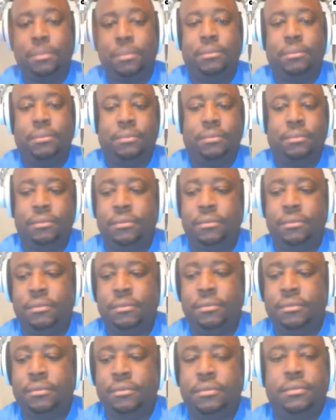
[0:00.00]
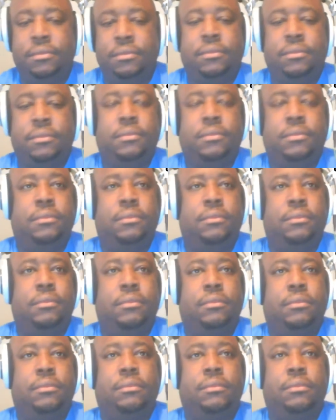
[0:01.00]

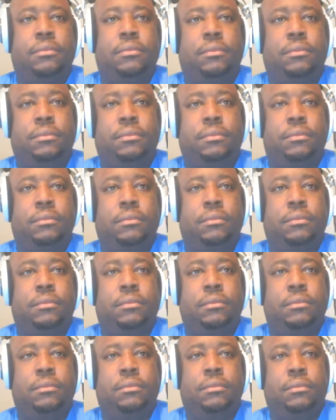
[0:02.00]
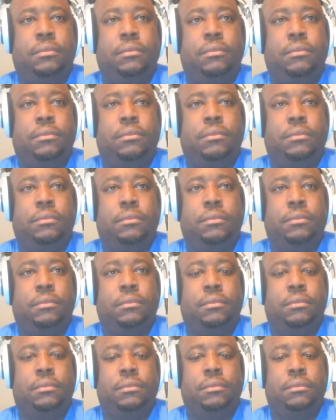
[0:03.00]

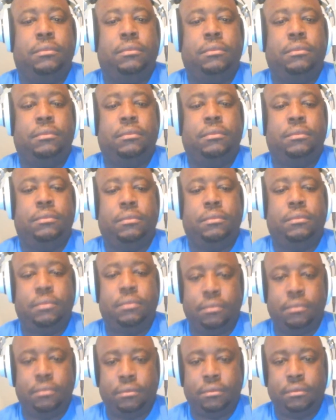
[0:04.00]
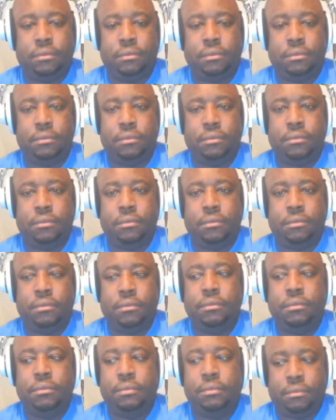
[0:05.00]

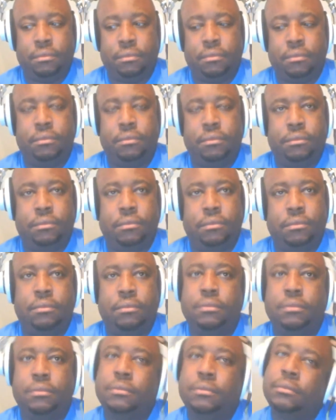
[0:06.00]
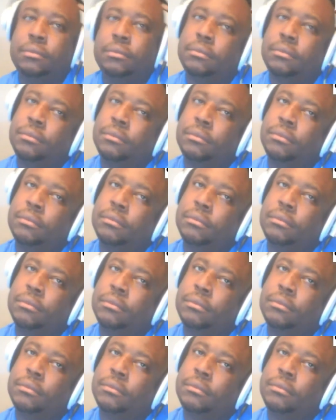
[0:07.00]
[no speech]